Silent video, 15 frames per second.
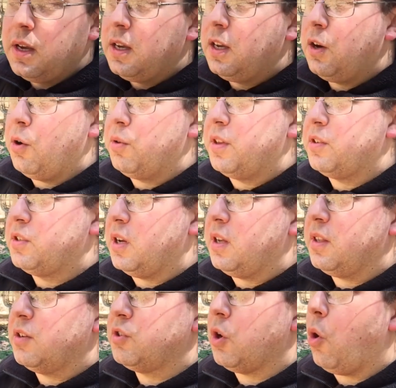You know, there's
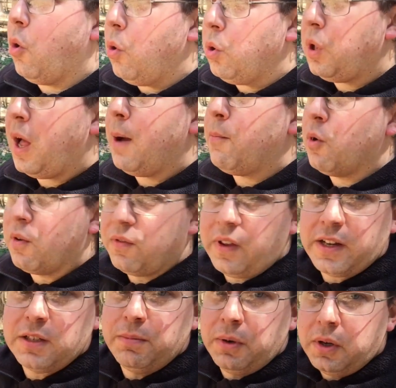a whole lot more
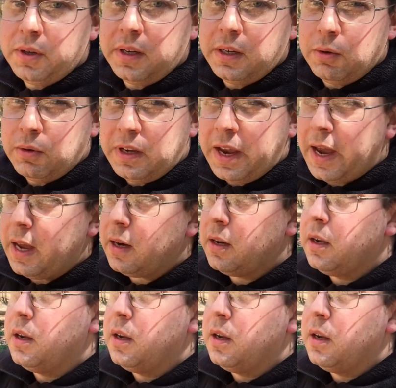flexibility you get